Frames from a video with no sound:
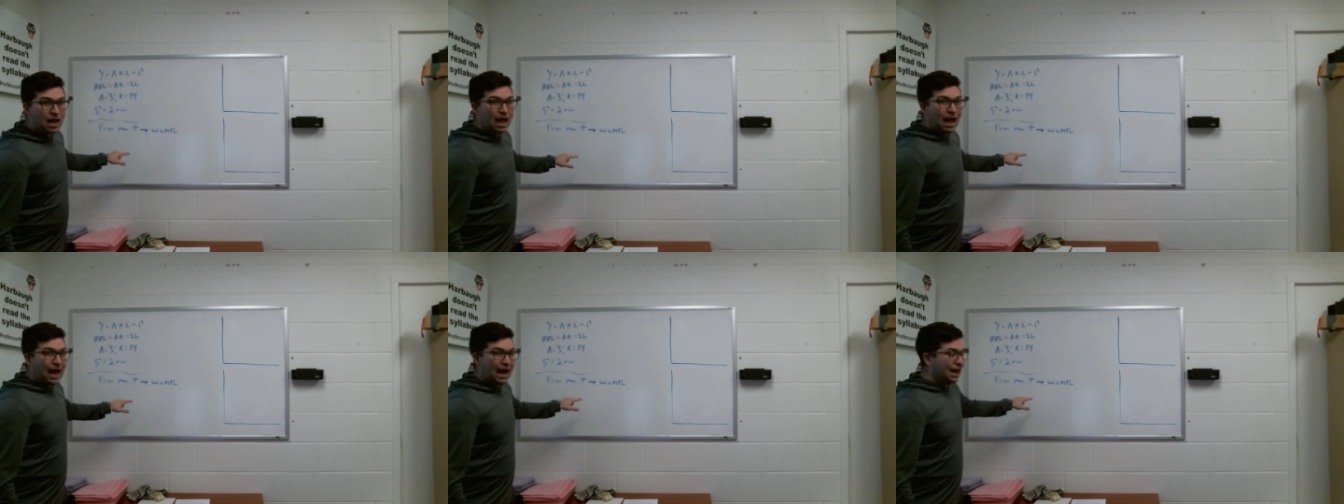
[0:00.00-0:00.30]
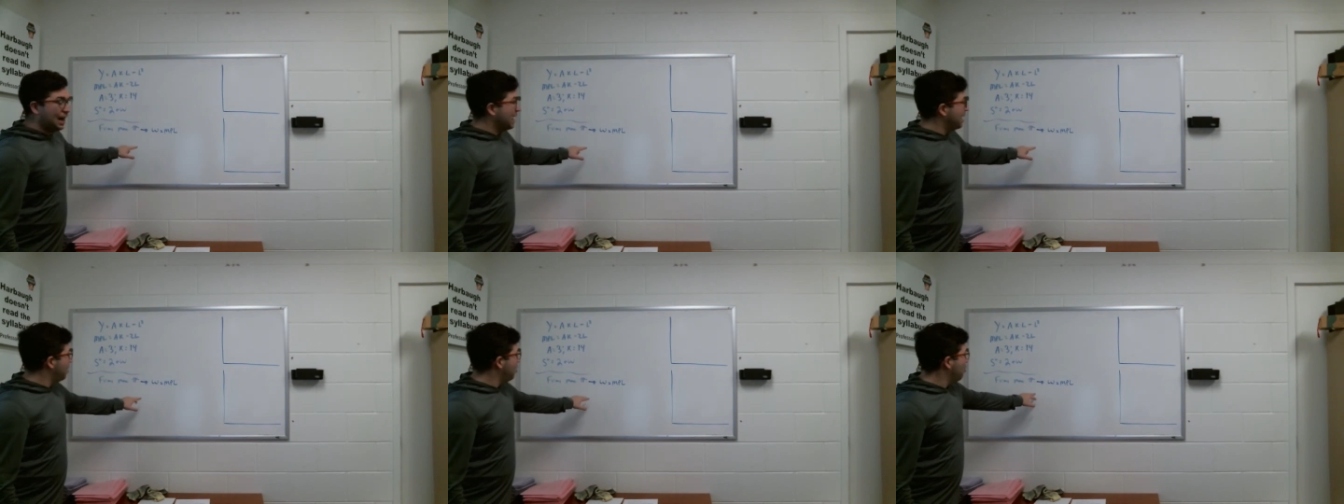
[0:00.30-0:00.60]

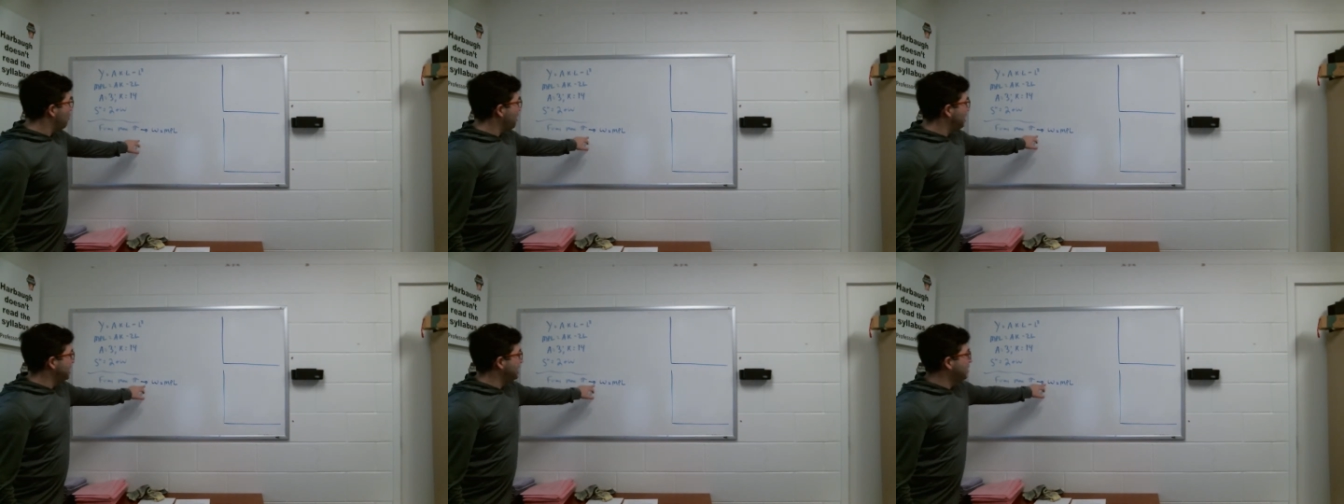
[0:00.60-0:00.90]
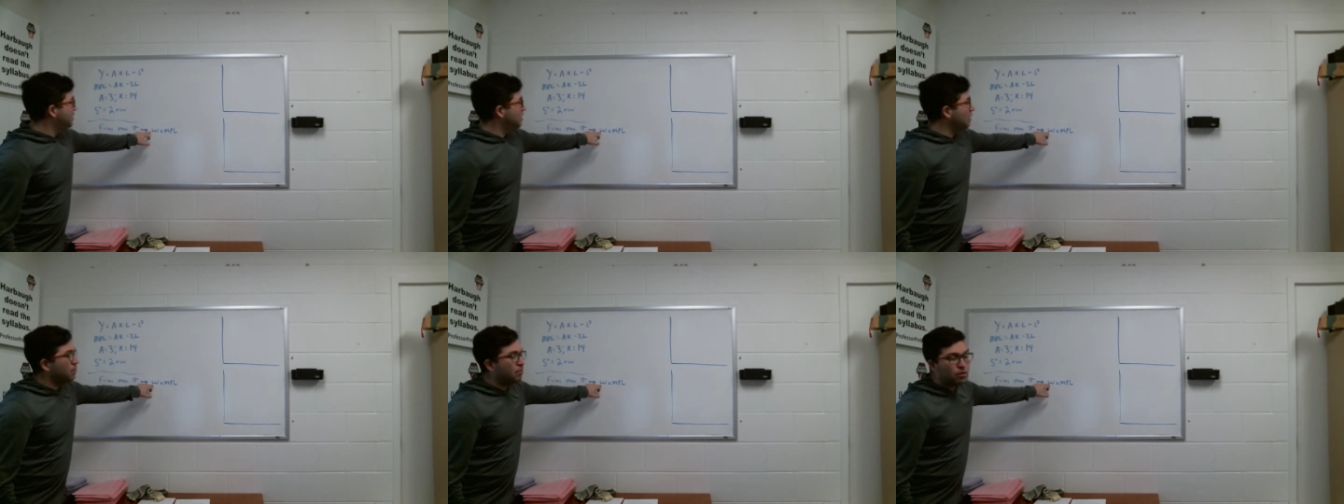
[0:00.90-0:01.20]
and I know my
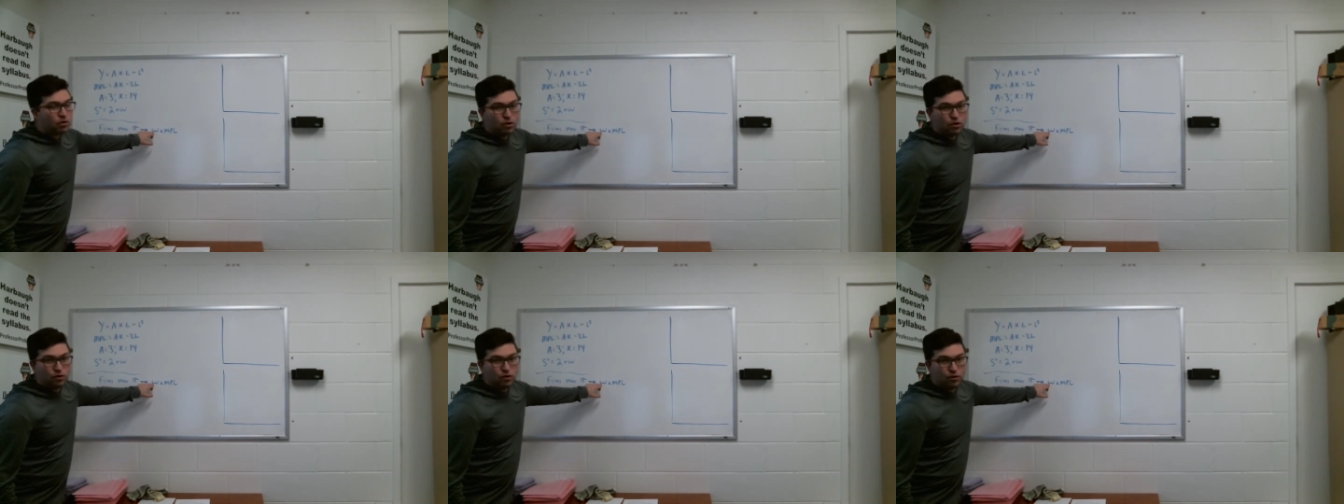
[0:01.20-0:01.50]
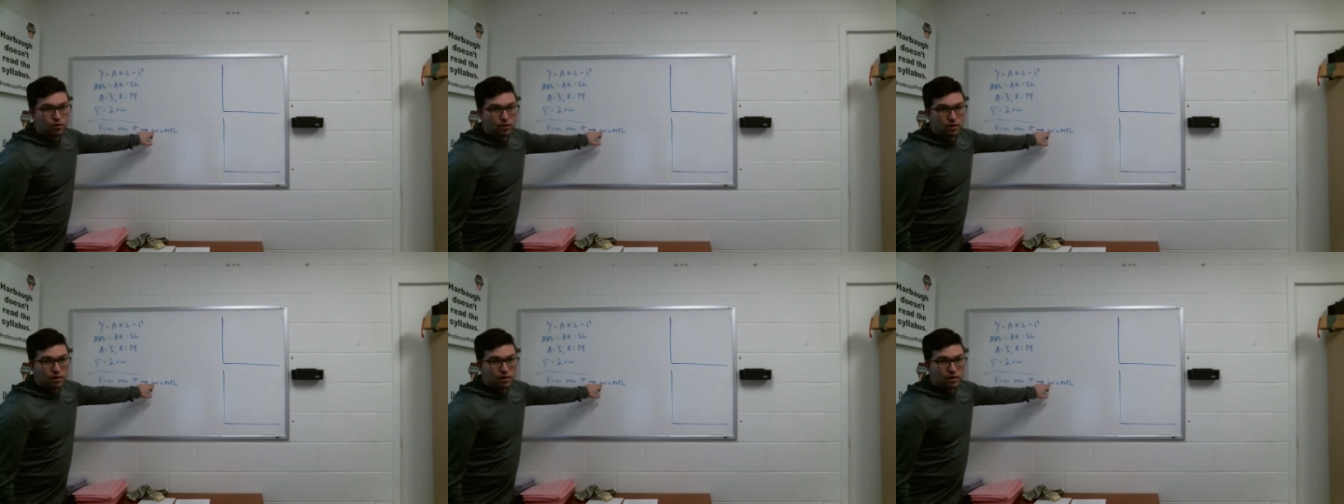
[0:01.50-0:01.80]

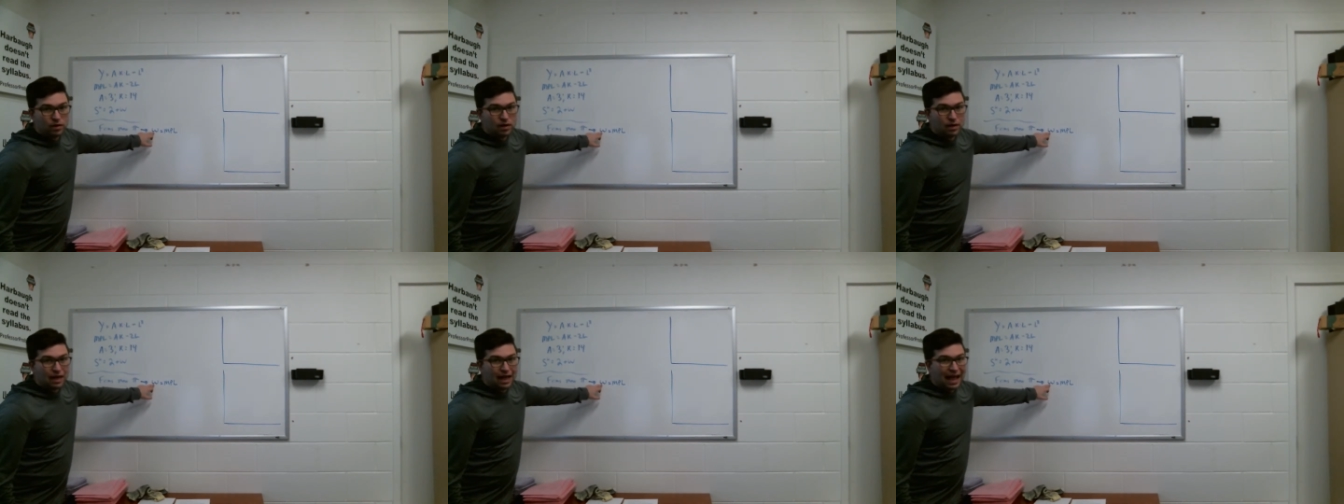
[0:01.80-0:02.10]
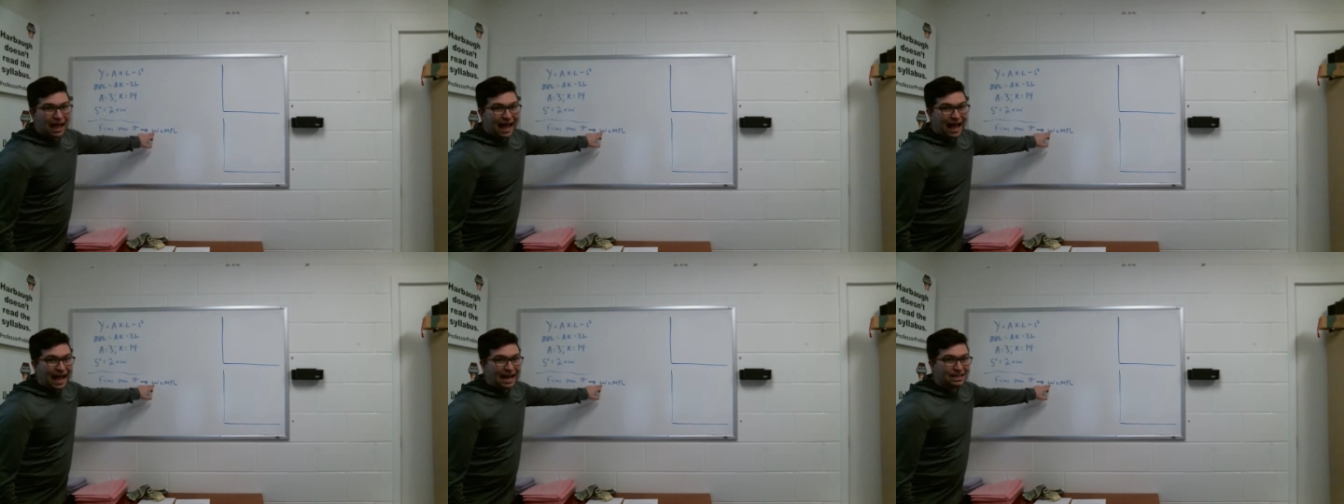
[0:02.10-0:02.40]
W
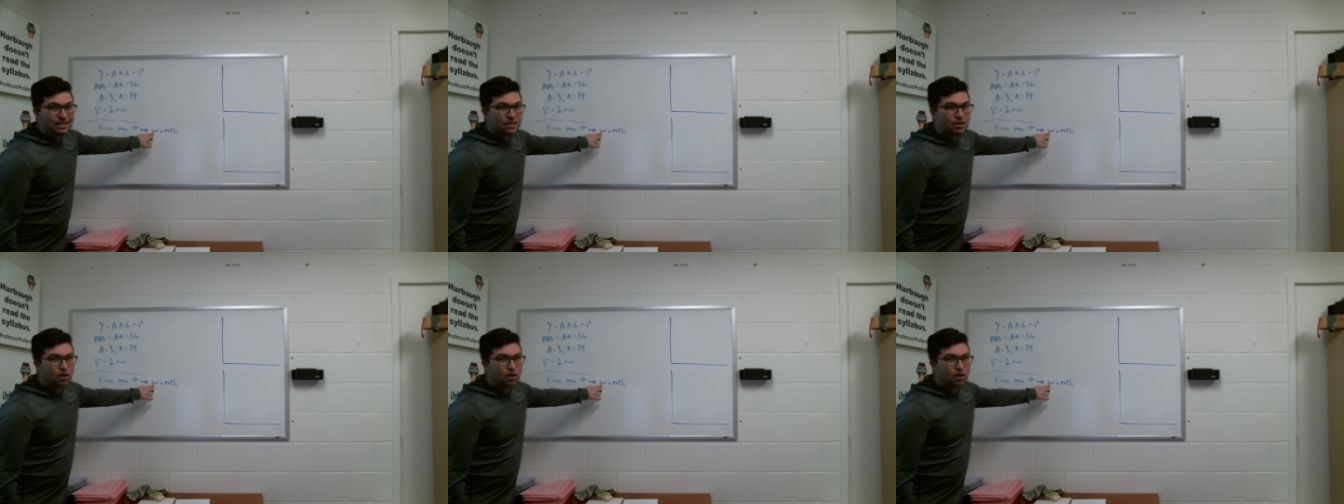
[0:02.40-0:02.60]
has